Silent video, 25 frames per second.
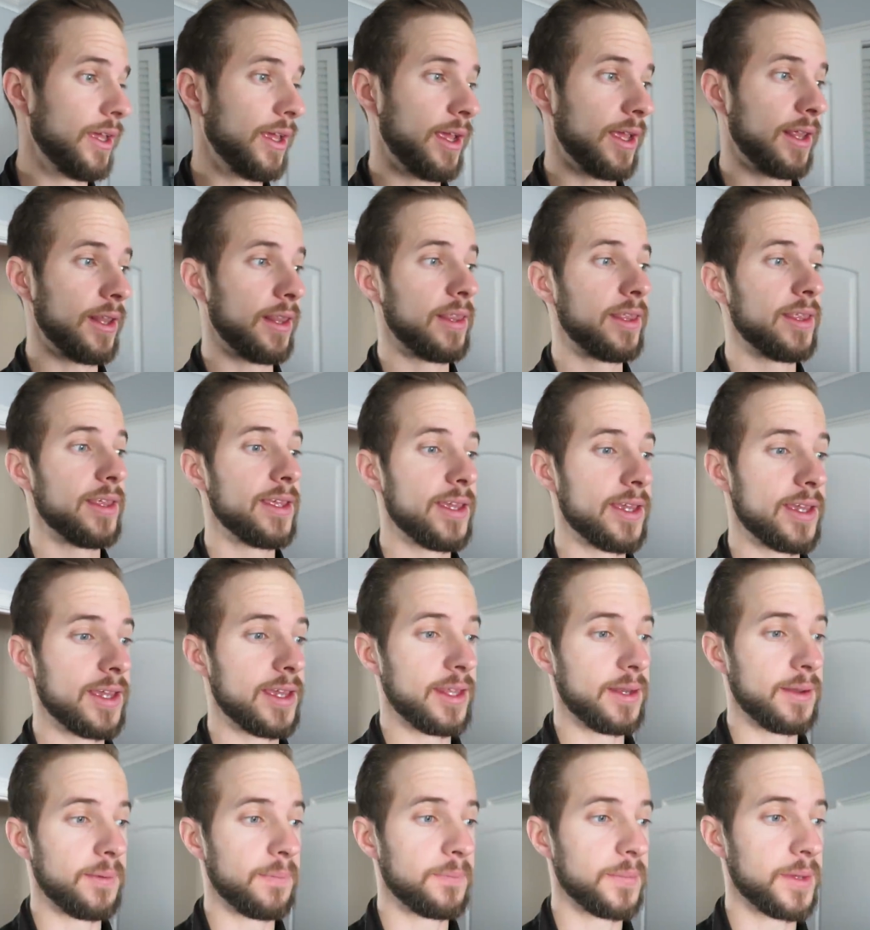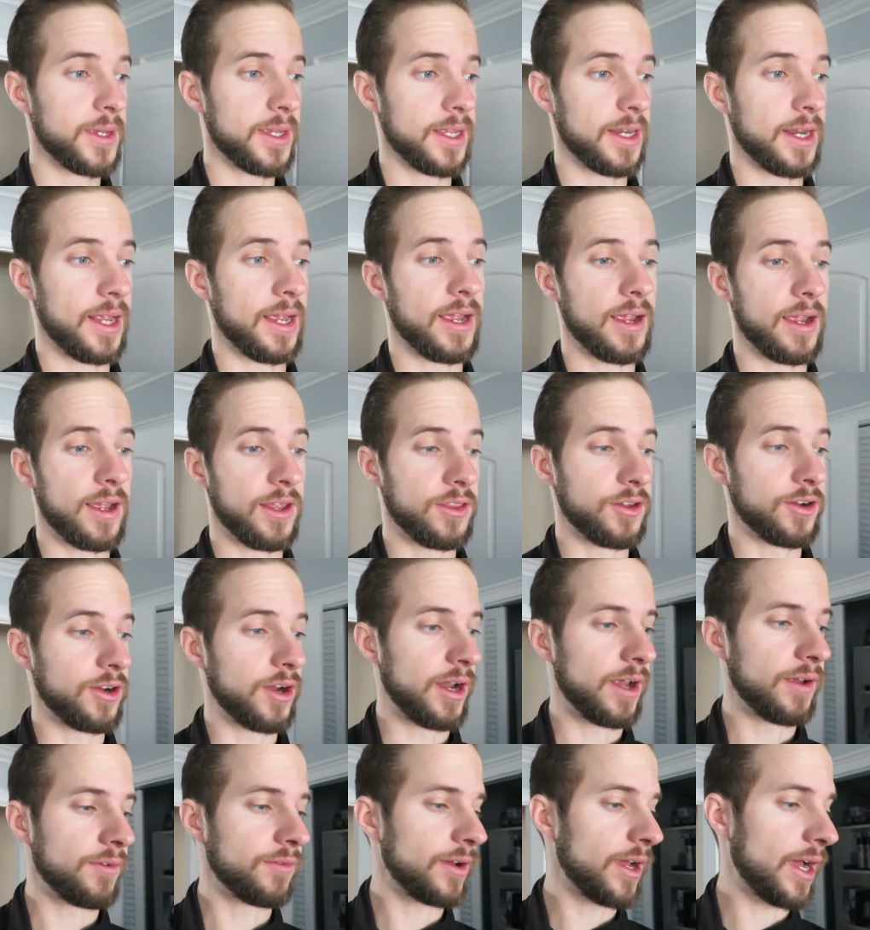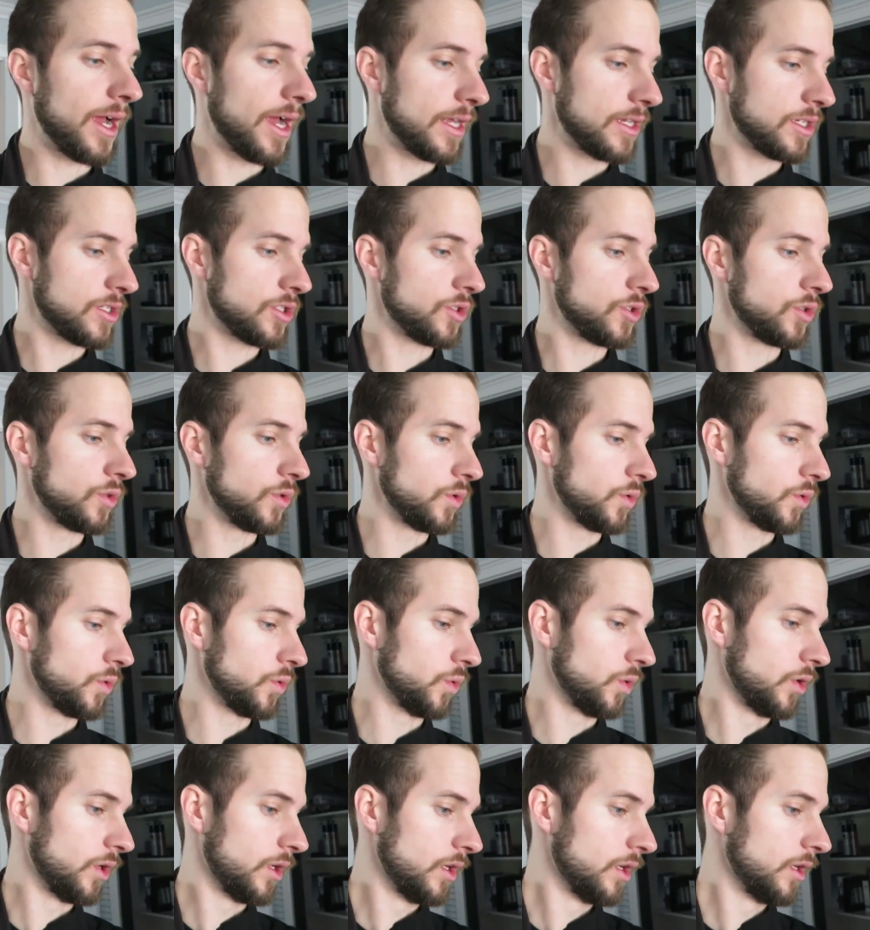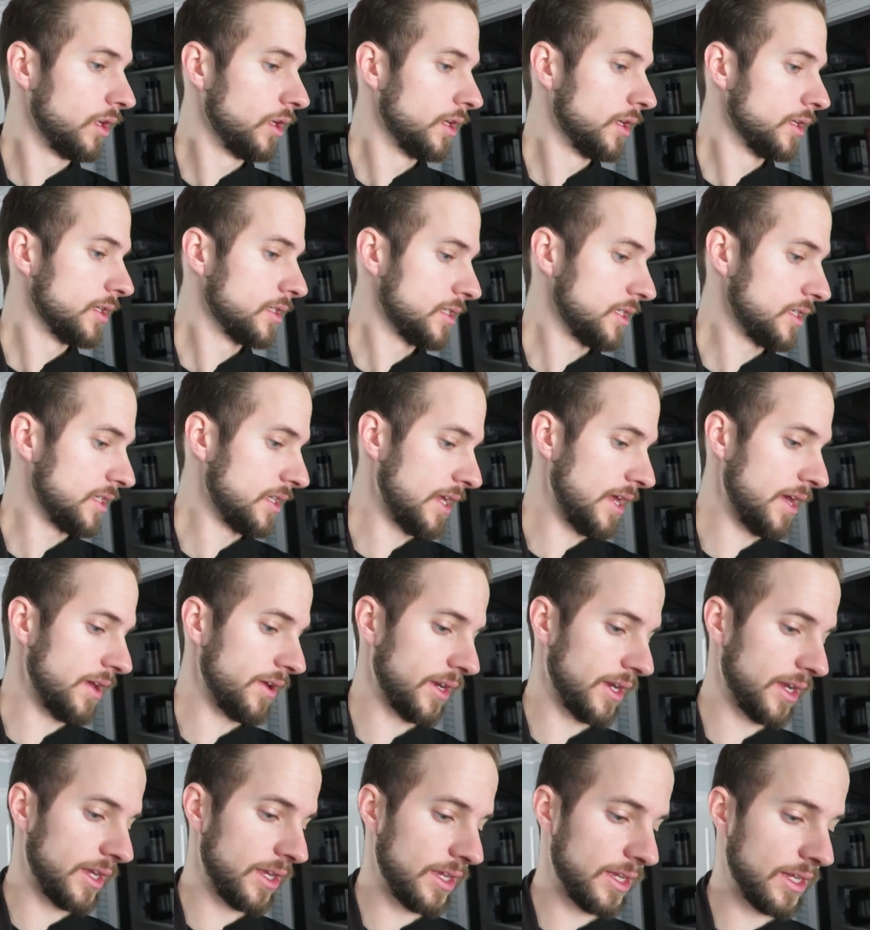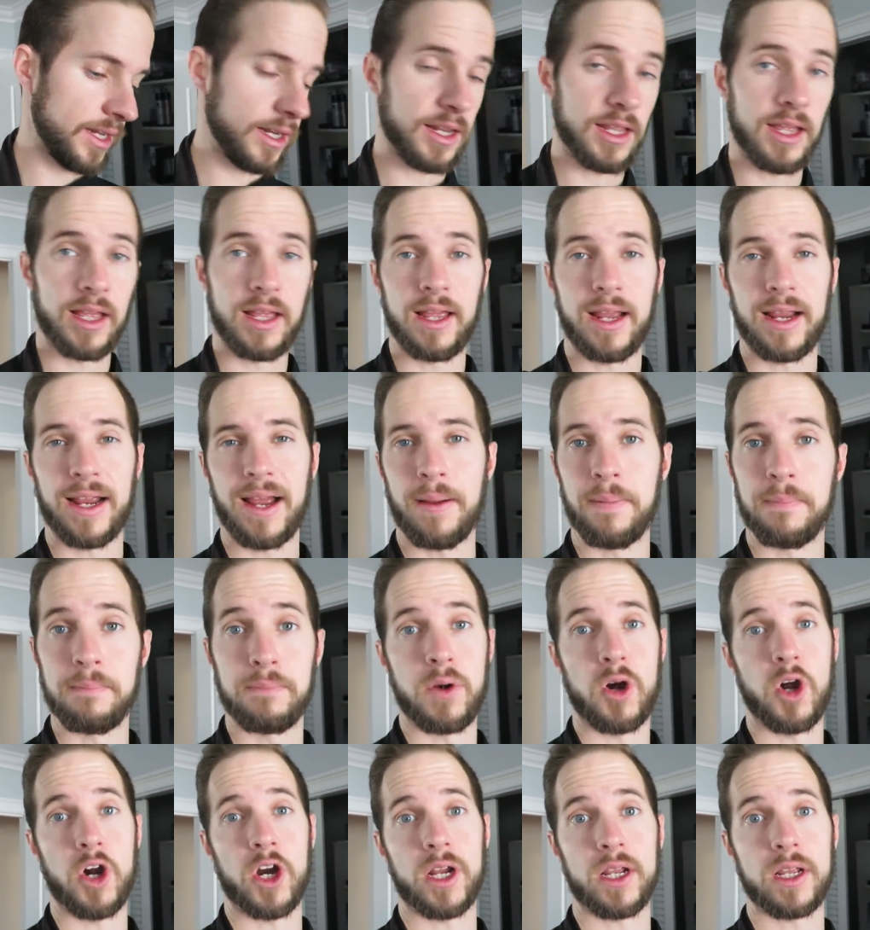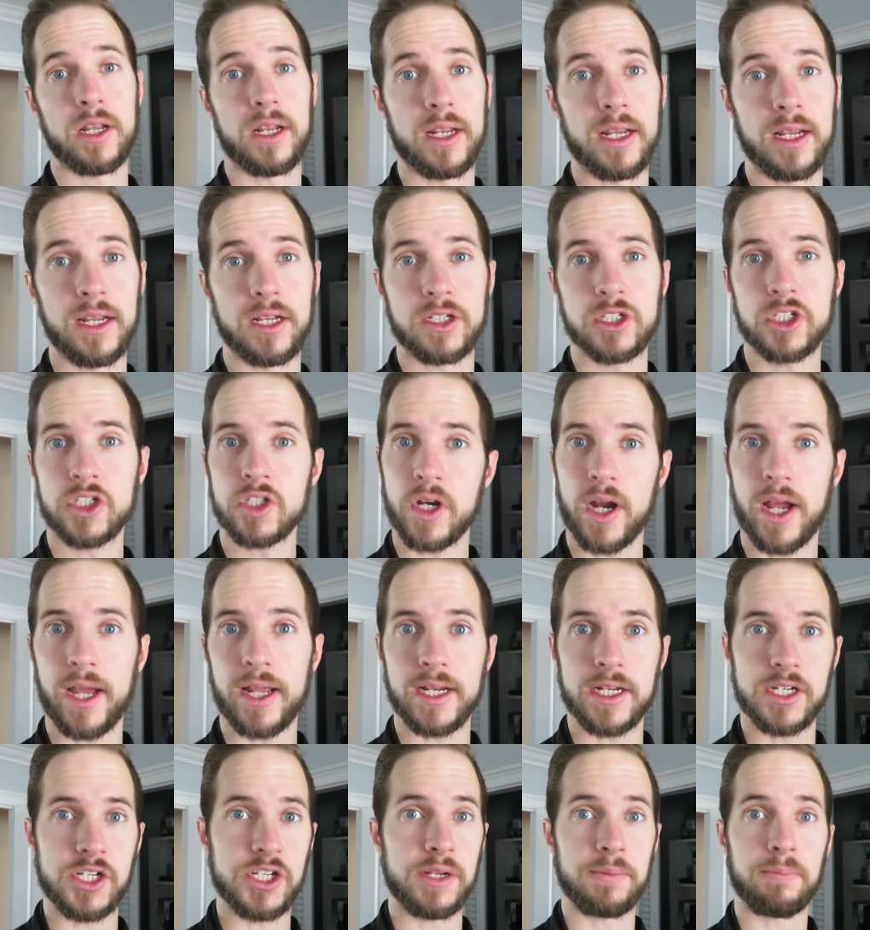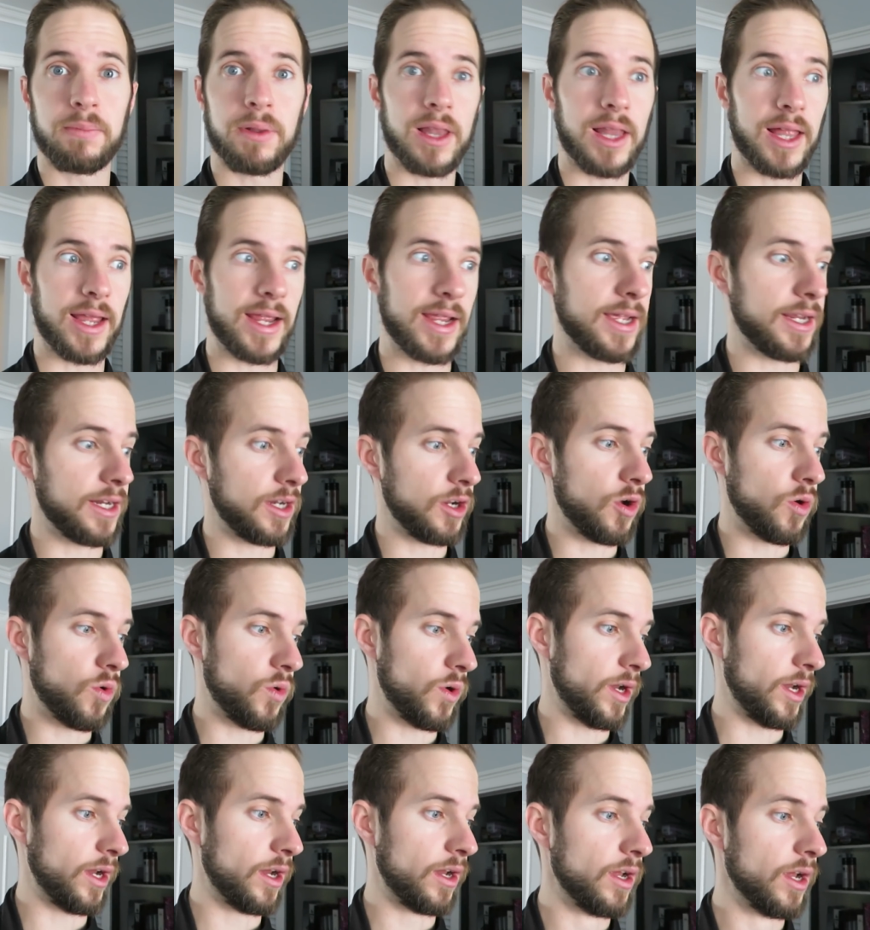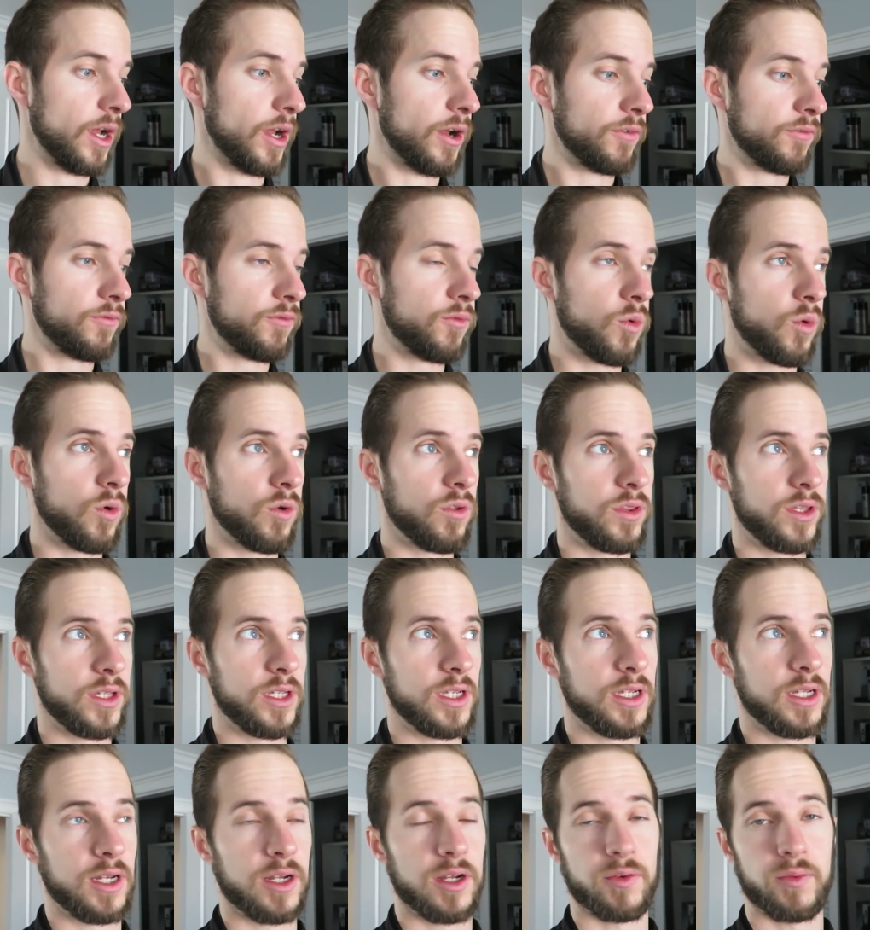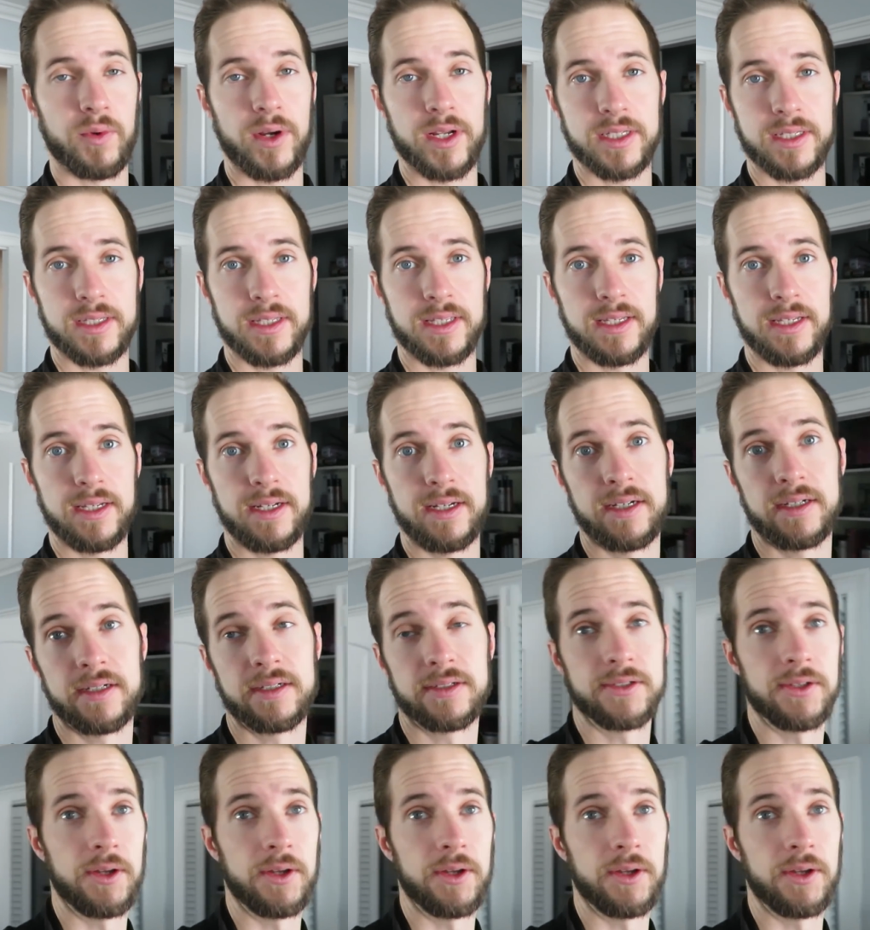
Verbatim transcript: And then me and Heather have got to sit down and get like a marketing strategy plan going for the uh, rest of the year.